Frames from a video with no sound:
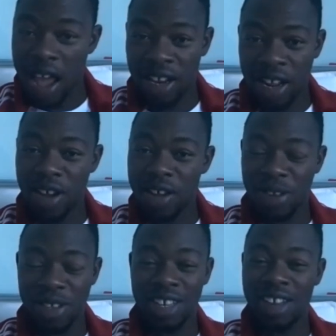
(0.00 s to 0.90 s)
know, they don't even
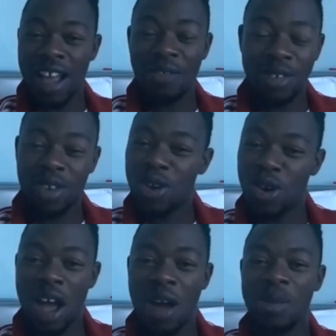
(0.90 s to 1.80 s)
still have, don't know
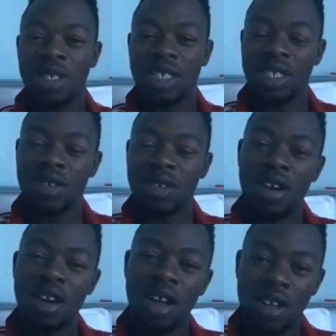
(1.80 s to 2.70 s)
how much it's
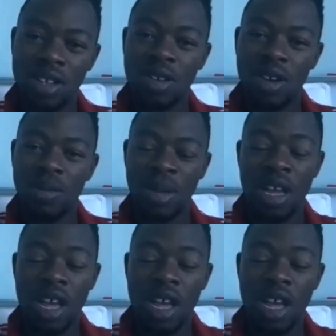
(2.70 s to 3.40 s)
gonna it's gonna be.